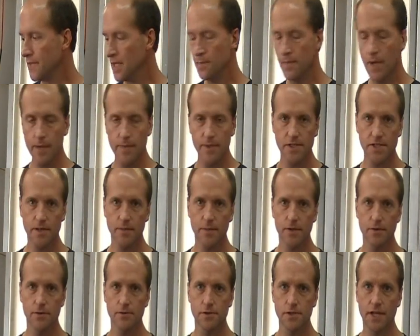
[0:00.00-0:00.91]
Maybe some
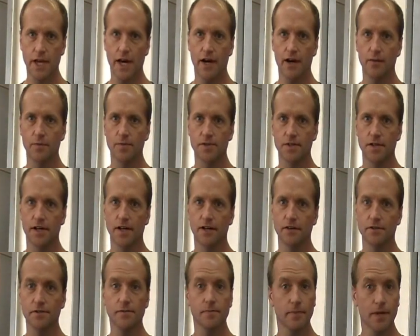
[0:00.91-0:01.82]
of those cow
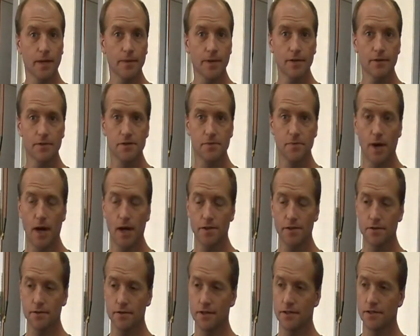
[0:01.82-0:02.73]
cells. Maybe he'll
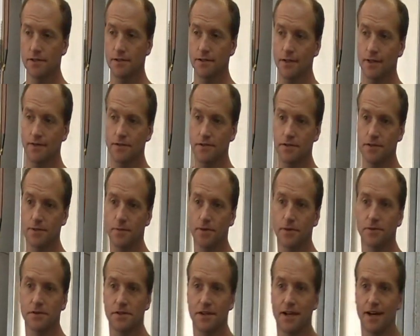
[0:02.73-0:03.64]
sponsor us to give us some
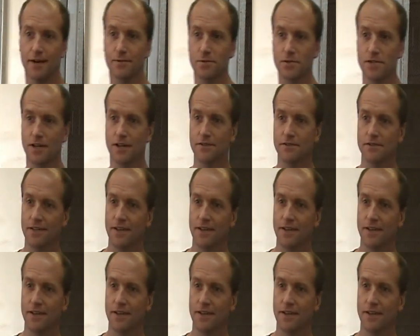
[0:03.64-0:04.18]
of those cow cells.